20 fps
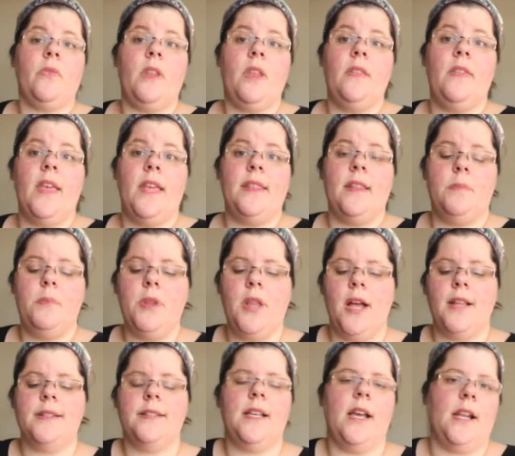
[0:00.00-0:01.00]
then the
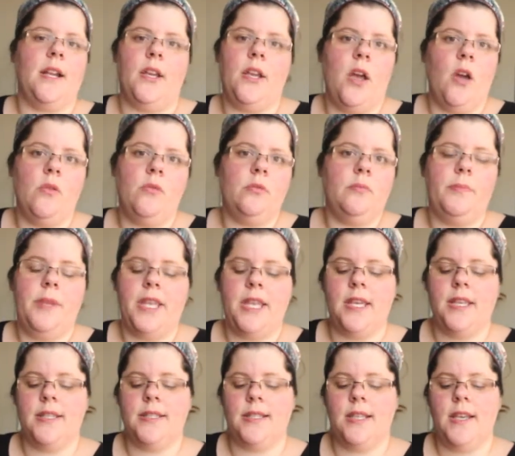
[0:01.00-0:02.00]
plot's got to go.
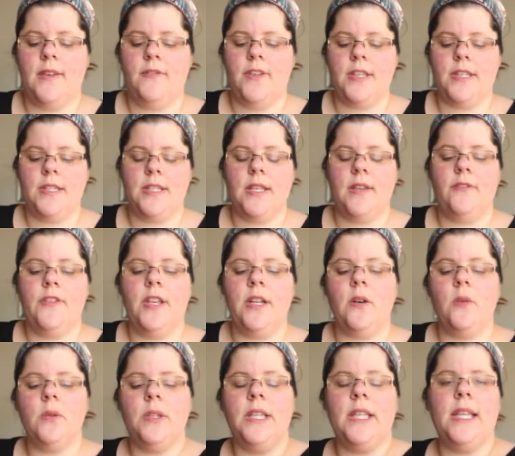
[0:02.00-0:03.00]
Because if it
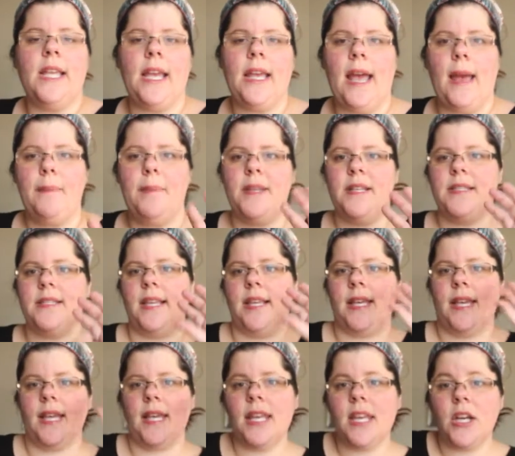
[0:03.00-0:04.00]
only happens
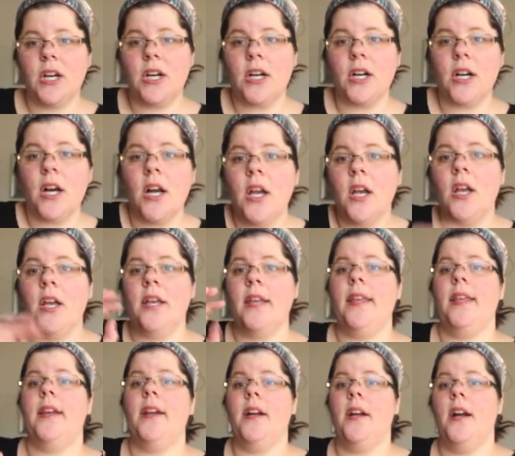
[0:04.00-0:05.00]
like here,
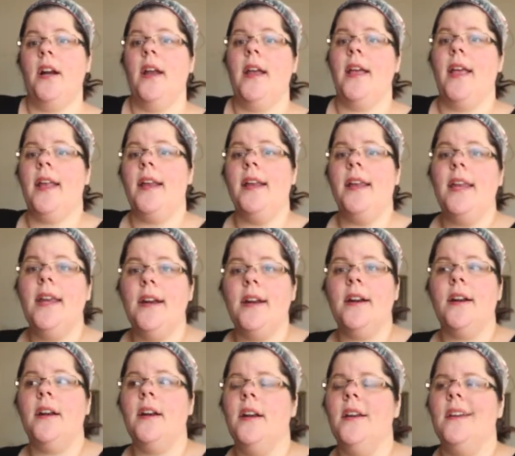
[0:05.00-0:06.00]
here, and
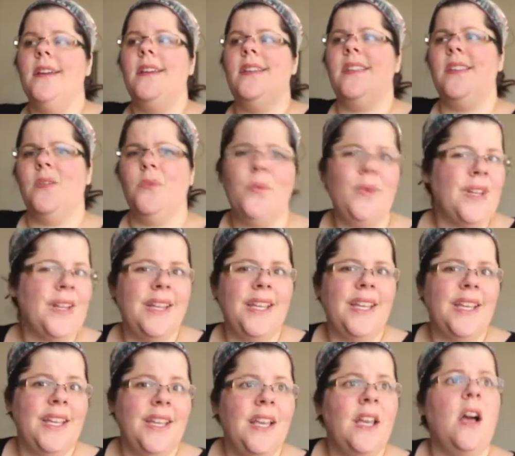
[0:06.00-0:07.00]
here, then
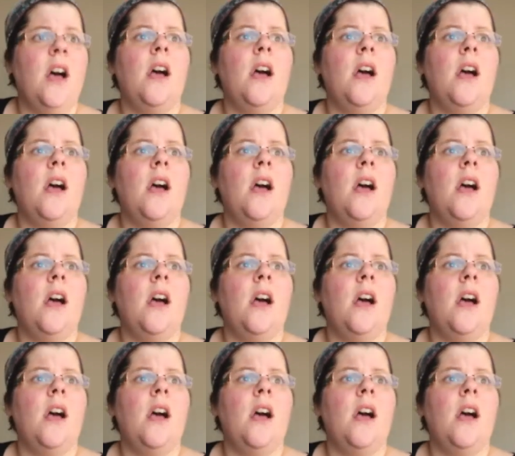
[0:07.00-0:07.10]
really